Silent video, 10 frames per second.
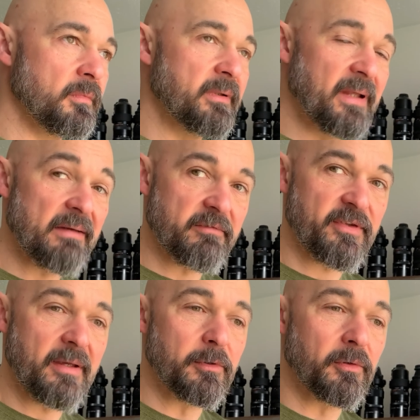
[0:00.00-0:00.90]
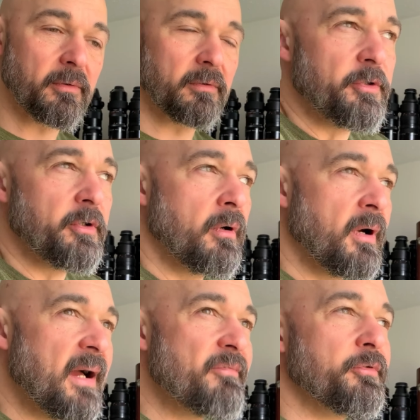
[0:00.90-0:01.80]
they have the same look. You don't
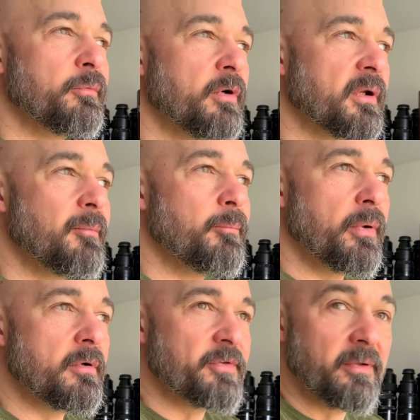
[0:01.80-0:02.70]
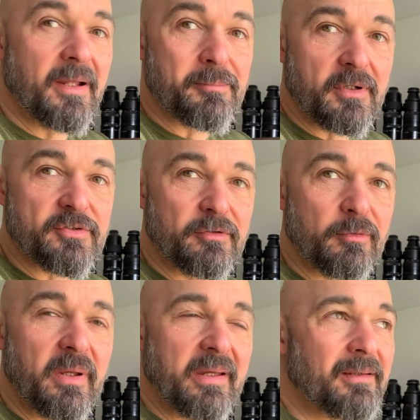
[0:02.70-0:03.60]
have to work in post that much to
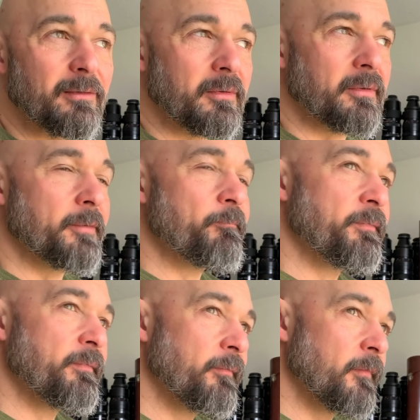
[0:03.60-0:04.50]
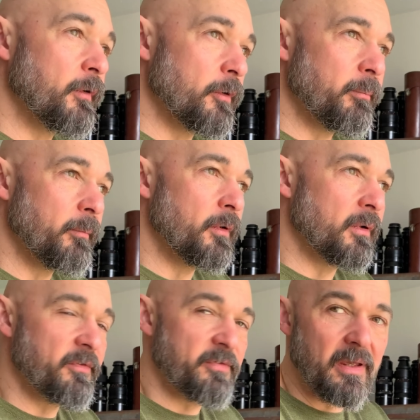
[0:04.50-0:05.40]
make it look good or
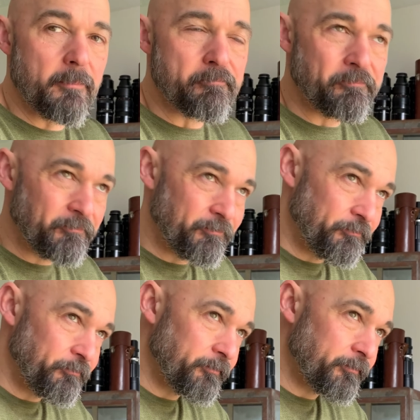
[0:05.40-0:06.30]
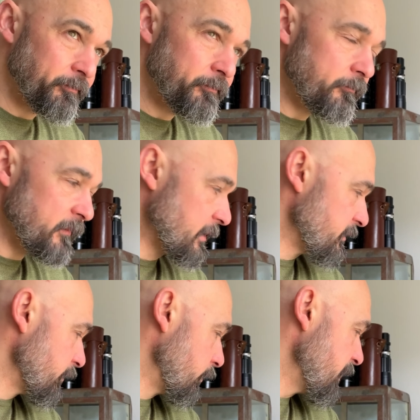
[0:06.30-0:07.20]
the same.
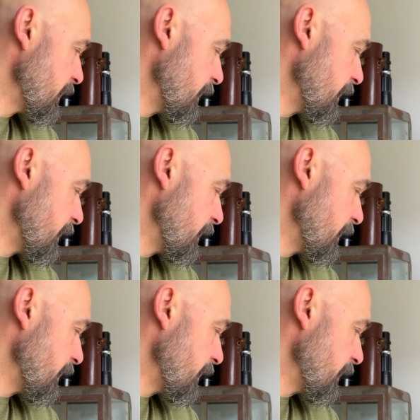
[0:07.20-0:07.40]
So yeah,